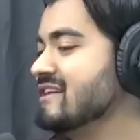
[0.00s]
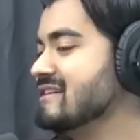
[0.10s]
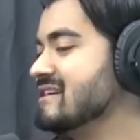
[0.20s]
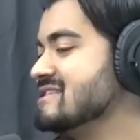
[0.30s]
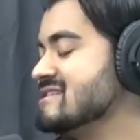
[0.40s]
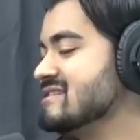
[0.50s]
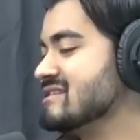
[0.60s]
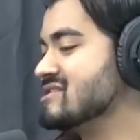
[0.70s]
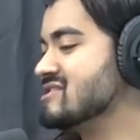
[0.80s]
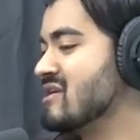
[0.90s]
think that's the
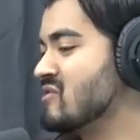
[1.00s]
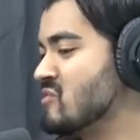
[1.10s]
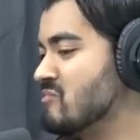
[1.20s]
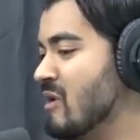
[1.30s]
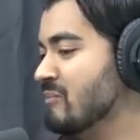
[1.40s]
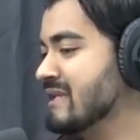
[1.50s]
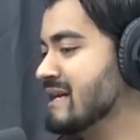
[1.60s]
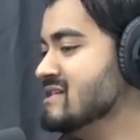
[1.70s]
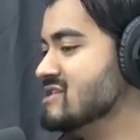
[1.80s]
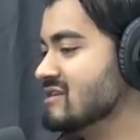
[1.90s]
general
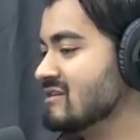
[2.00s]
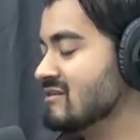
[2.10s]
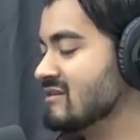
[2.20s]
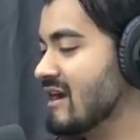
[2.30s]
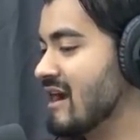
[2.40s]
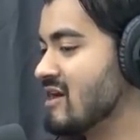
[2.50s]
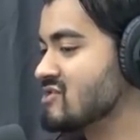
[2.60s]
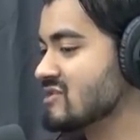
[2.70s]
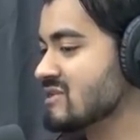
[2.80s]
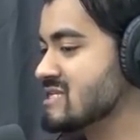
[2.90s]
population
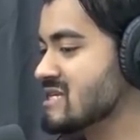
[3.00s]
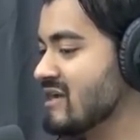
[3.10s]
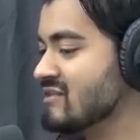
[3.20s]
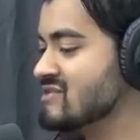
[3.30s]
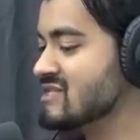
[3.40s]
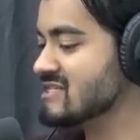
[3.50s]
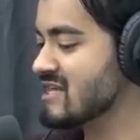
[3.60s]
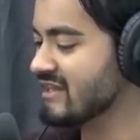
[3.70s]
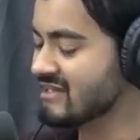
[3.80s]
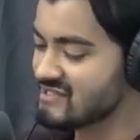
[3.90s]
actually saying those things.
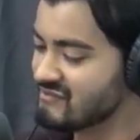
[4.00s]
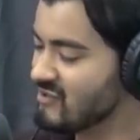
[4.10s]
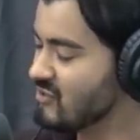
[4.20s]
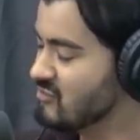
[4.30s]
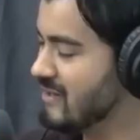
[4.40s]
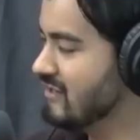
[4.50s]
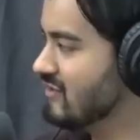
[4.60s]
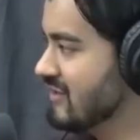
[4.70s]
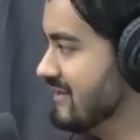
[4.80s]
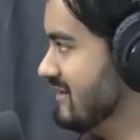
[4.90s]
I think it's a vocal minority.